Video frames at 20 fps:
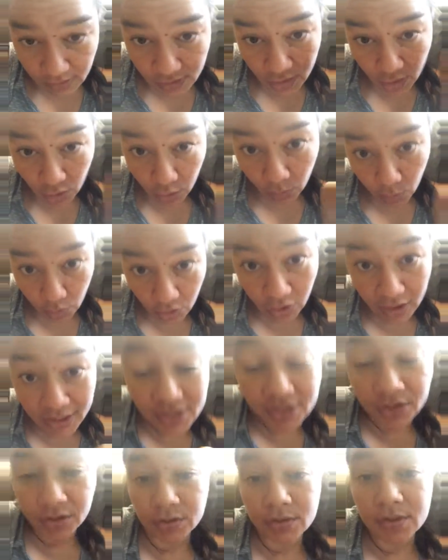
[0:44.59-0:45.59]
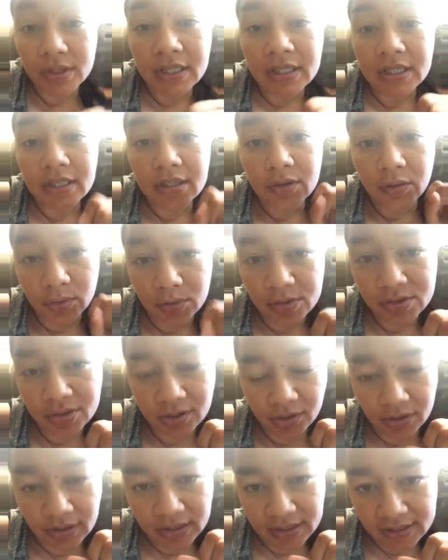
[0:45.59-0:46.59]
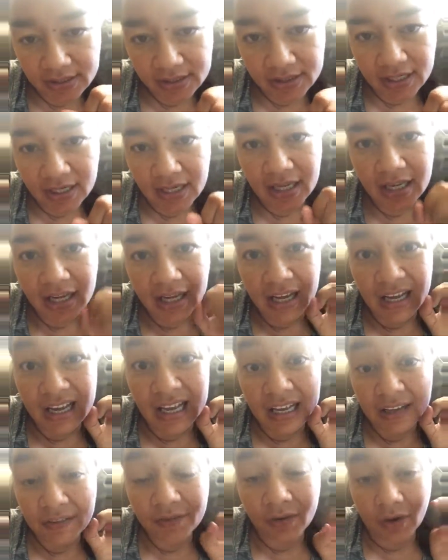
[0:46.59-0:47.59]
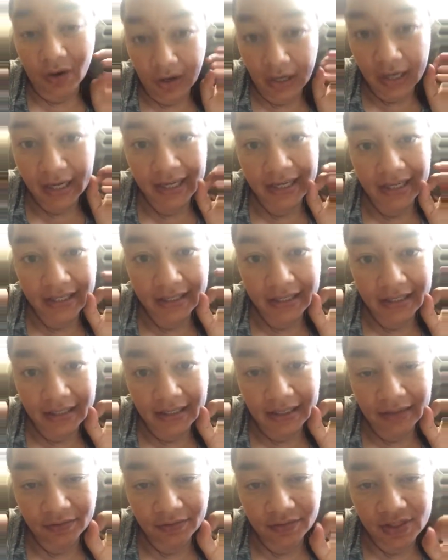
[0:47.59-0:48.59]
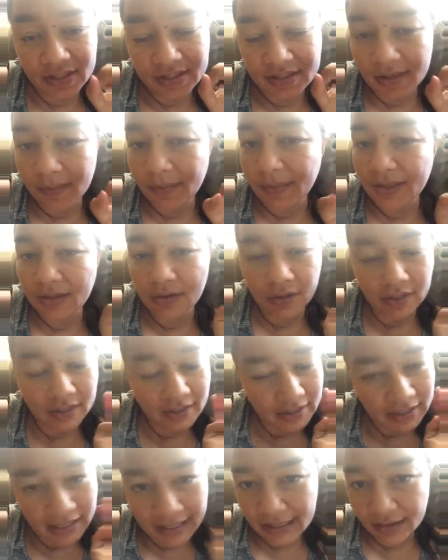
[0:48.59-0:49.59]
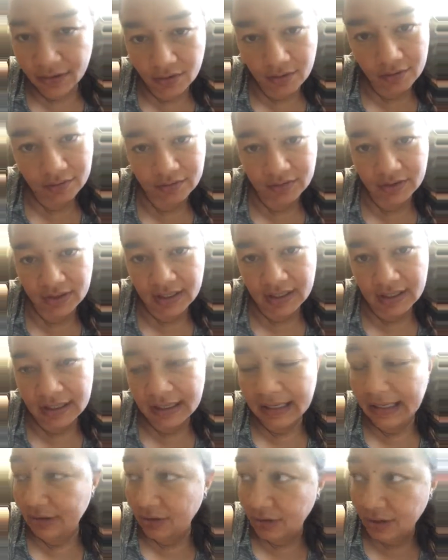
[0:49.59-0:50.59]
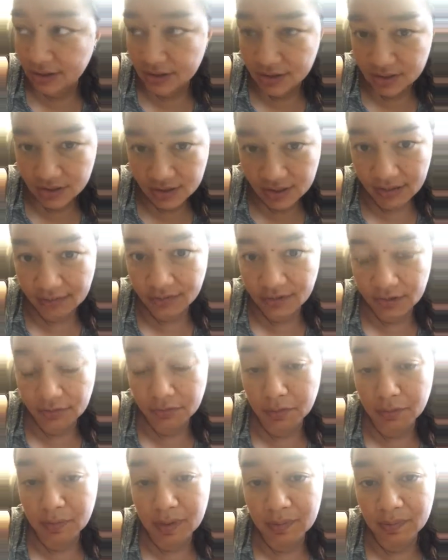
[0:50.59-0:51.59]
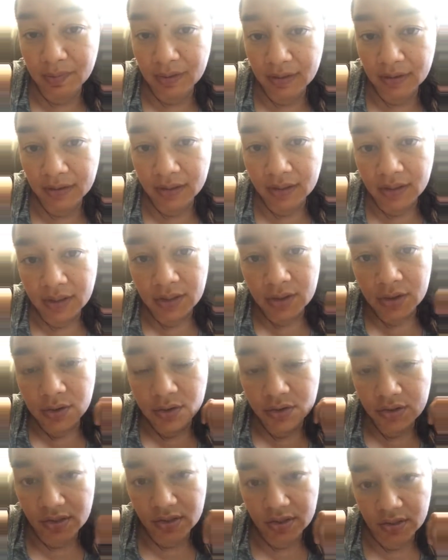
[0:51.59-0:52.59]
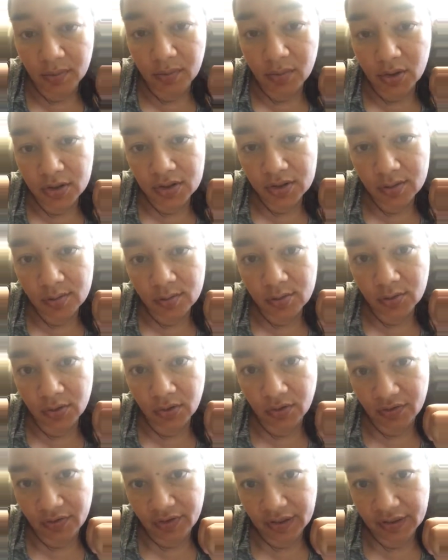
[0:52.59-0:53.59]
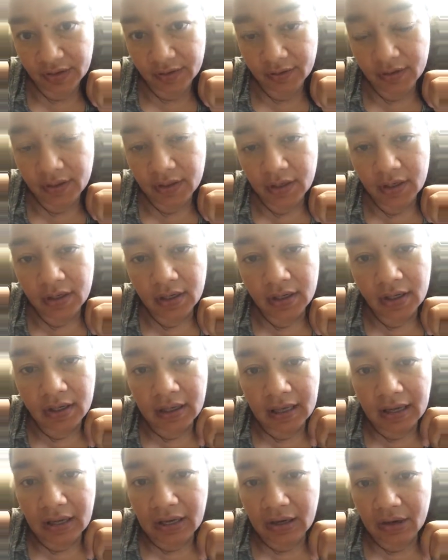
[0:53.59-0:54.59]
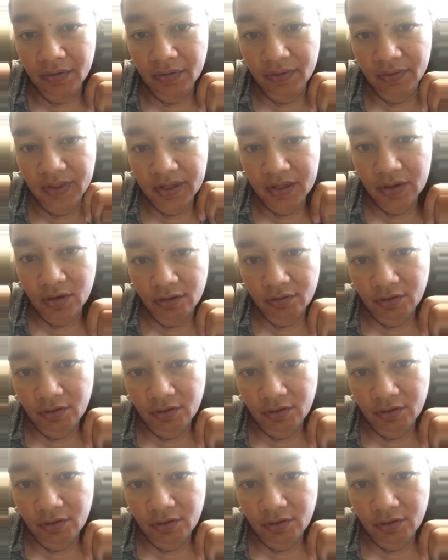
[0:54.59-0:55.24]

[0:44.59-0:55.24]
so what I do also is, if there's something I cannot forget and I just have to remember because it's the most important thing, then